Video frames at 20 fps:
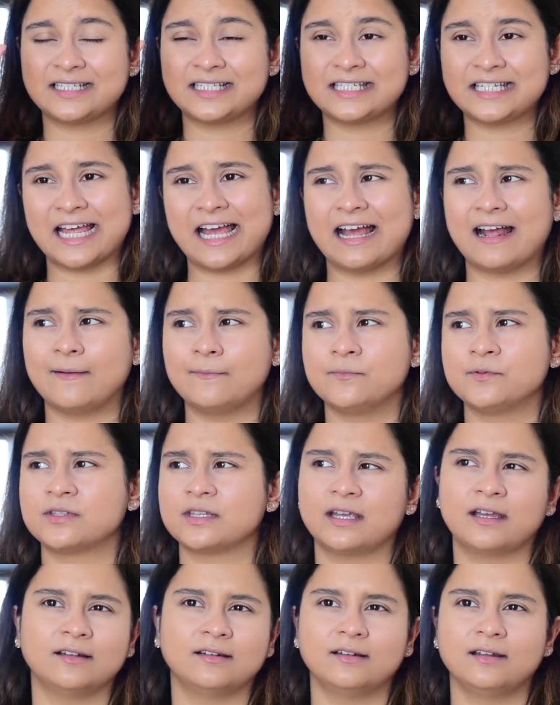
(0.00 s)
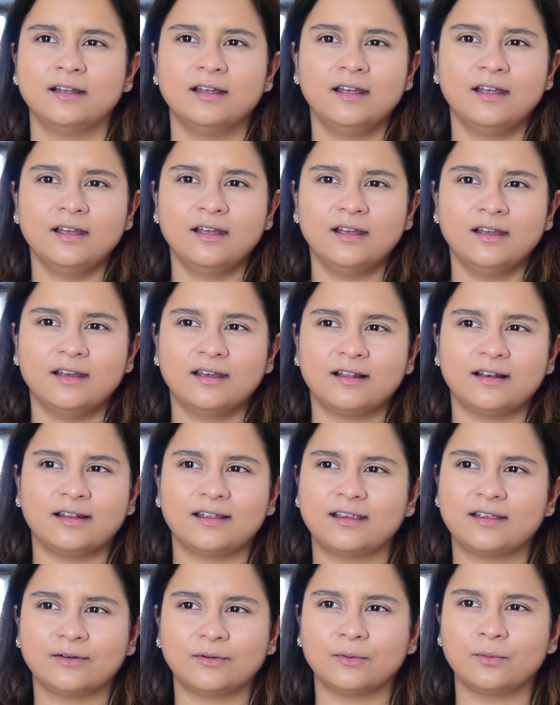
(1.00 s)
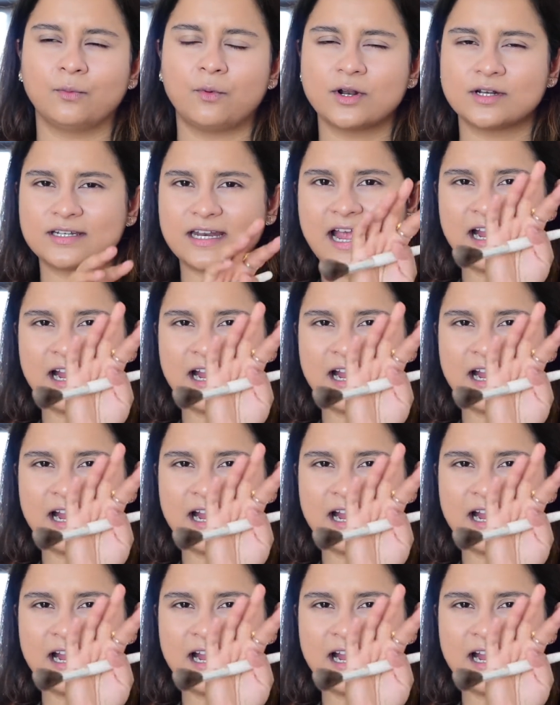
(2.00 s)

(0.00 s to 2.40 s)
tabs and like what